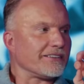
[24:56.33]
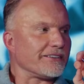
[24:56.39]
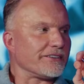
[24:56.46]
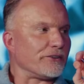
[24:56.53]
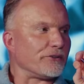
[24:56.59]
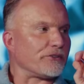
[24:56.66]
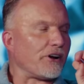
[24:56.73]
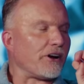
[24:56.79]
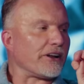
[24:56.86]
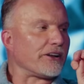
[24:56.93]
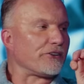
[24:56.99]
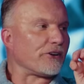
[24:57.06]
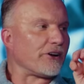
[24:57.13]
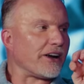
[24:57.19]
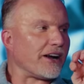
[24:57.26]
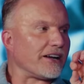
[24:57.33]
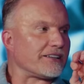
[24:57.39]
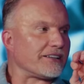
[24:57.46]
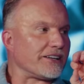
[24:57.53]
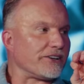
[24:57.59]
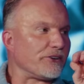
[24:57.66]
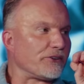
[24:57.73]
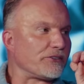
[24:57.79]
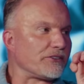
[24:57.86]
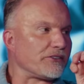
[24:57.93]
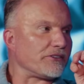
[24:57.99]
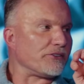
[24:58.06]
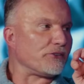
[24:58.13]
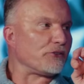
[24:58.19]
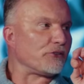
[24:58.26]
You started your hair. I said, "You are
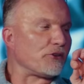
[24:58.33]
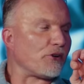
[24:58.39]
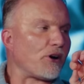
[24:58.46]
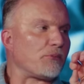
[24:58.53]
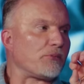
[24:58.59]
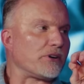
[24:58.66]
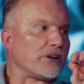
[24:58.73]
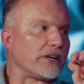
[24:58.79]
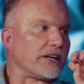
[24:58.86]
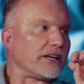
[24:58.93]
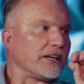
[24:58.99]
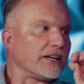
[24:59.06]
you sure are pretty."